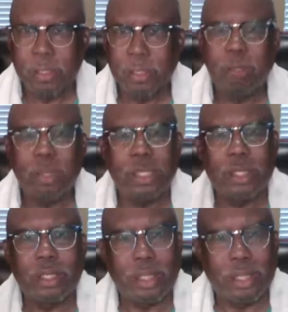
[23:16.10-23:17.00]

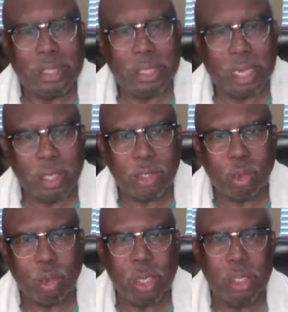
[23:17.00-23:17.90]
But guess
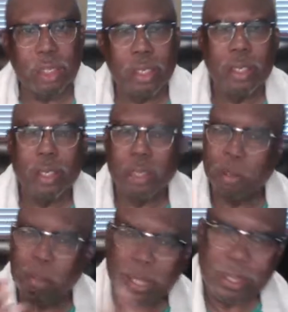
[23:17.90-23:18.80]
what?
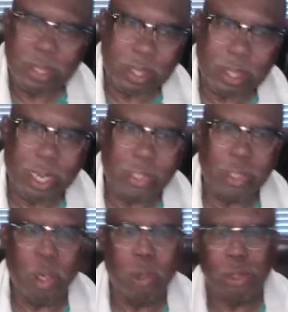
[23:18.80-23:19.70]
You'll be just like
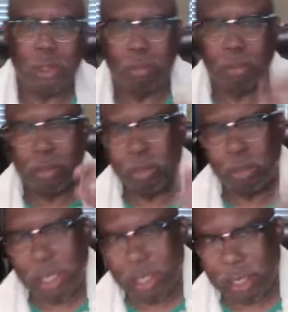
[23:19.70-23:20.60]
Joseph. You'll
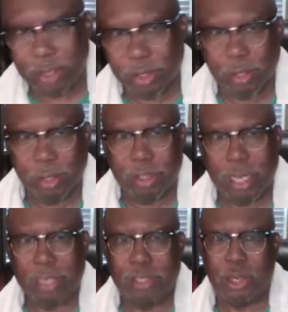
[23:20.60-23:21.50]
be less just
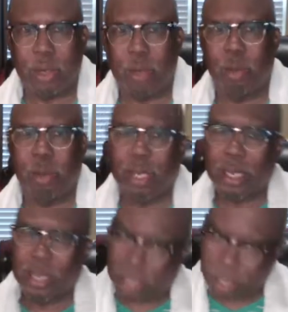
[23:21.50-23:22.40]
like Job.
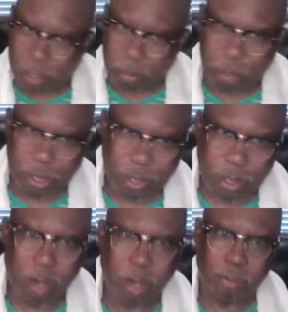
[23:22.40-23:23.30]
He'll be
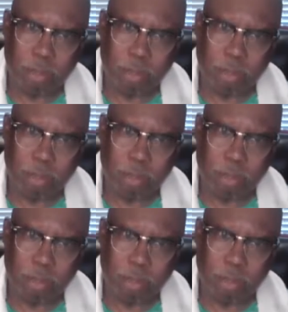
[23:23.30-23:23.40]
there.